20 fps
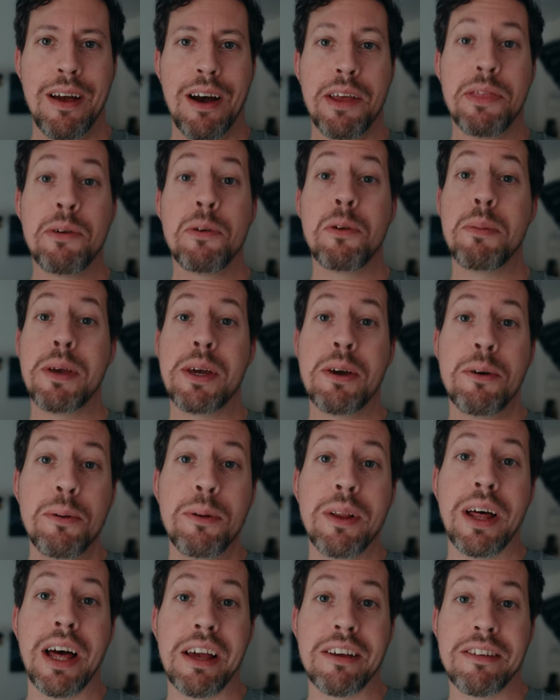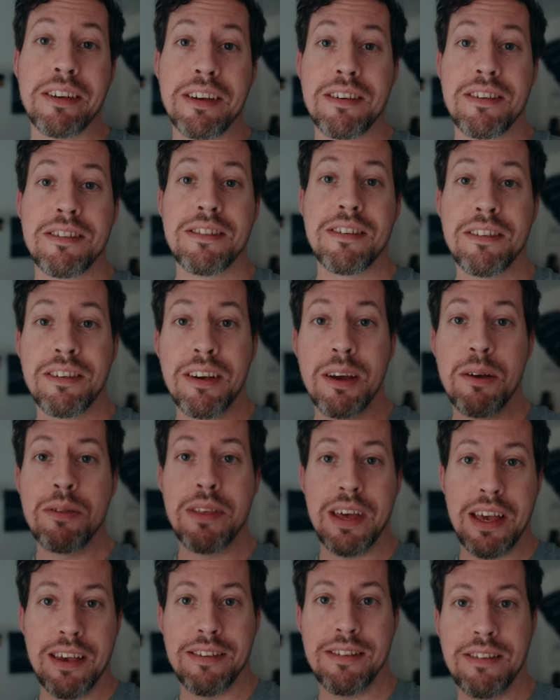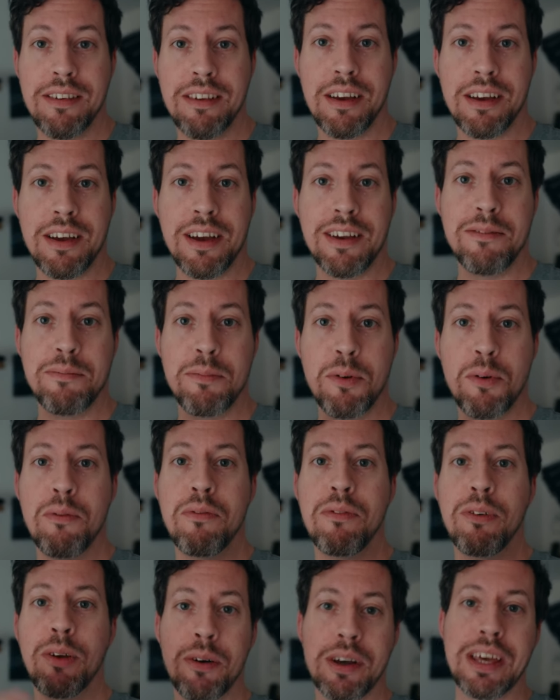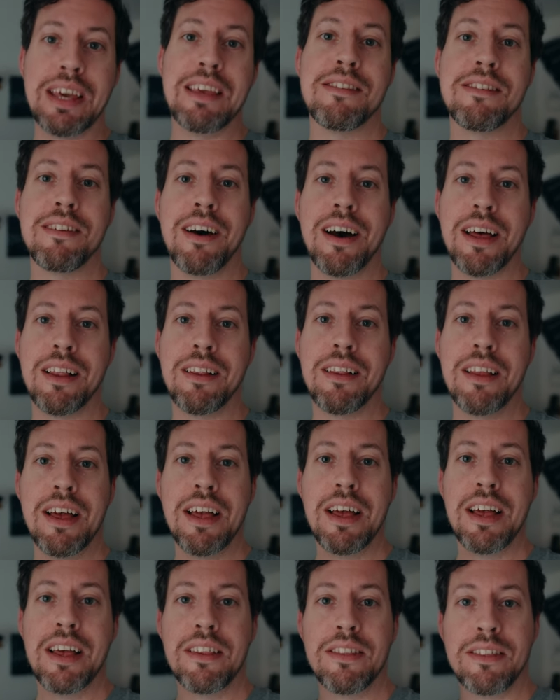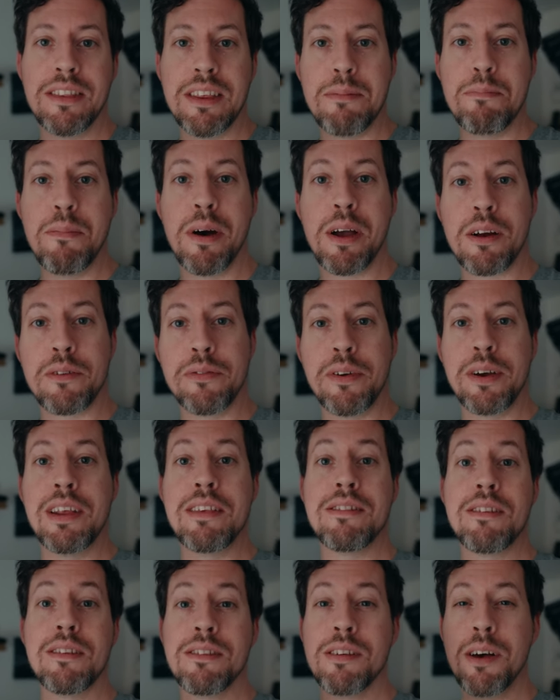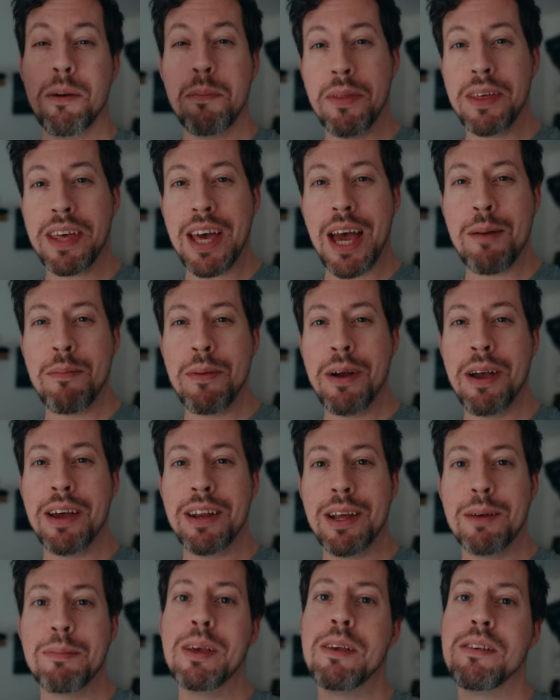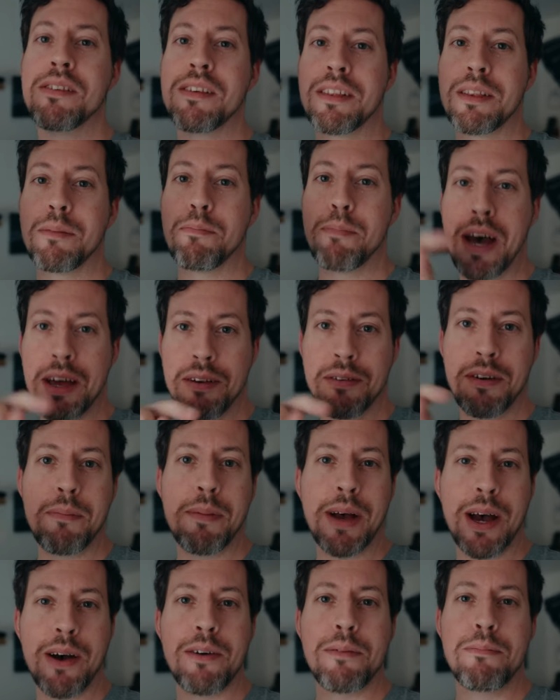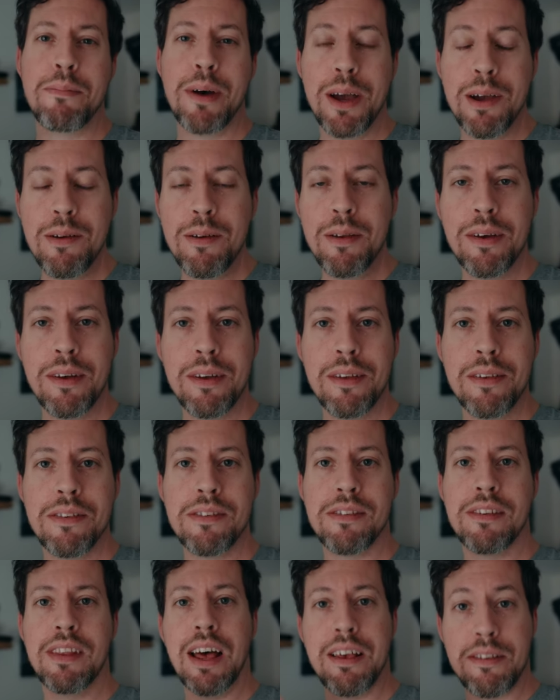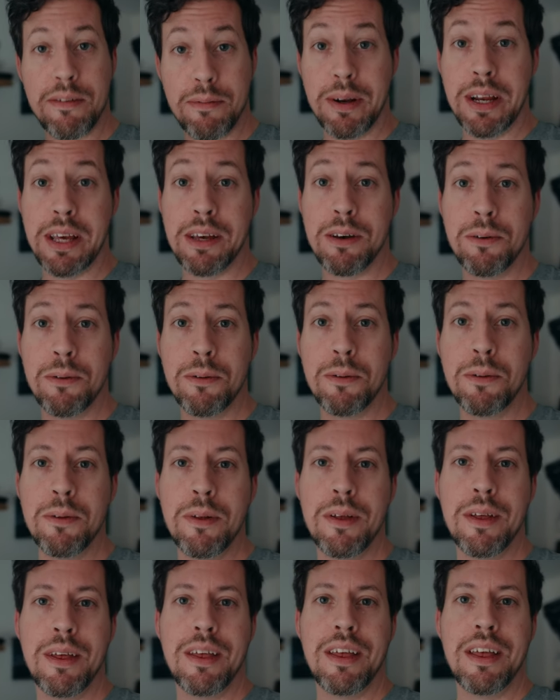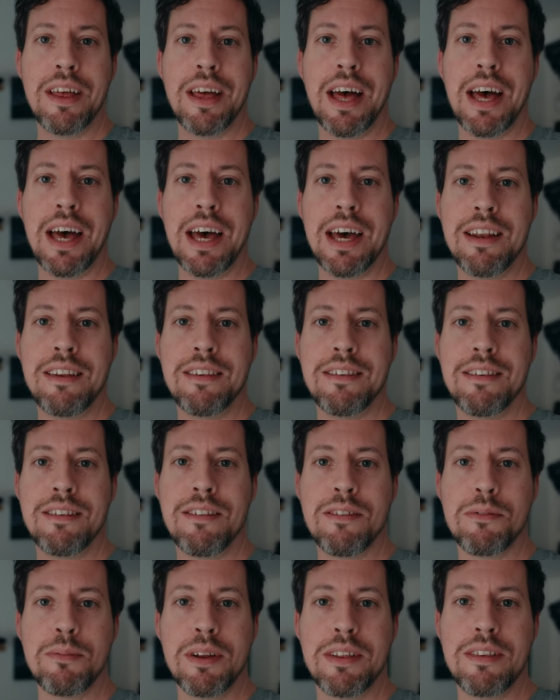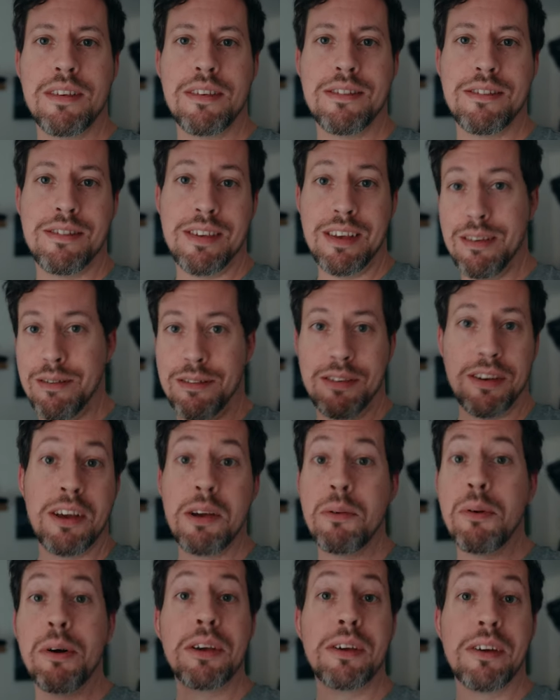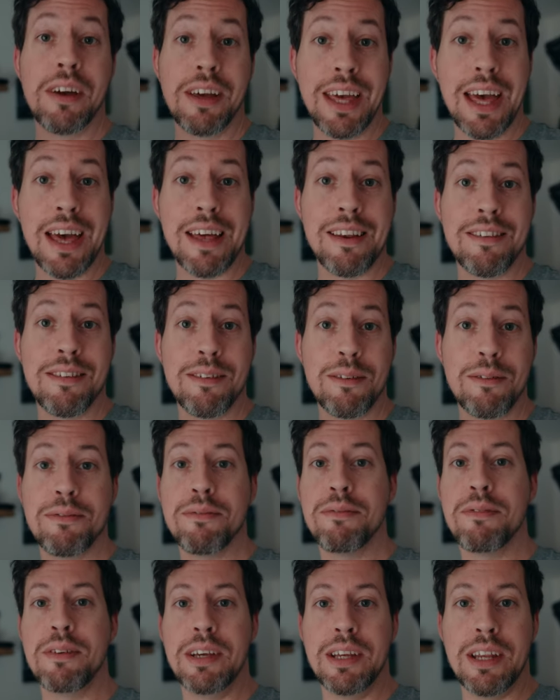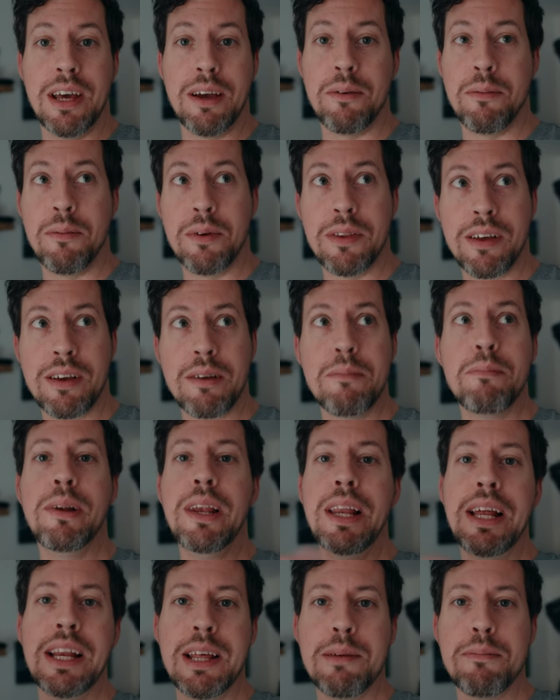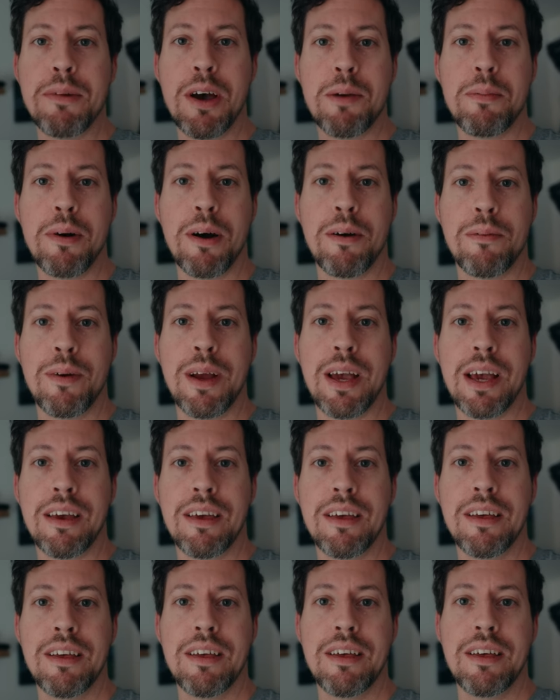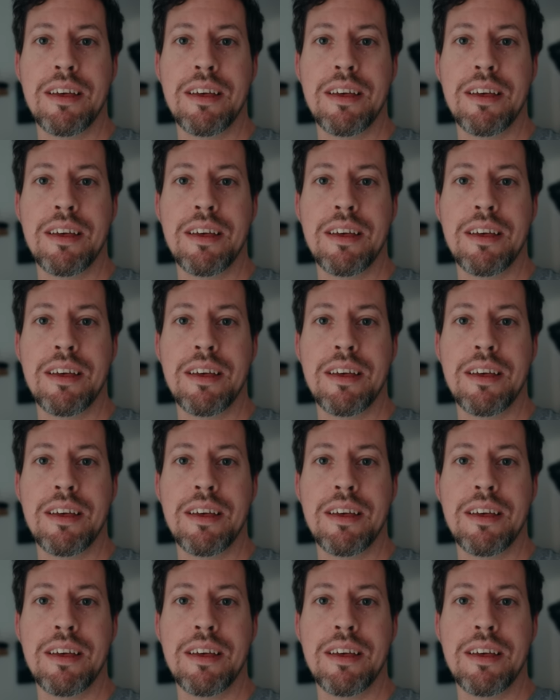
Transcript: I thought it'd be cooler actually just to show this, a kind of more vloggy style. The microphone is on top of the camera and I'm using the battery powered mode, so that's really cool. And just wanted to show you what you could get sort of, you know, with a completely mobile rig.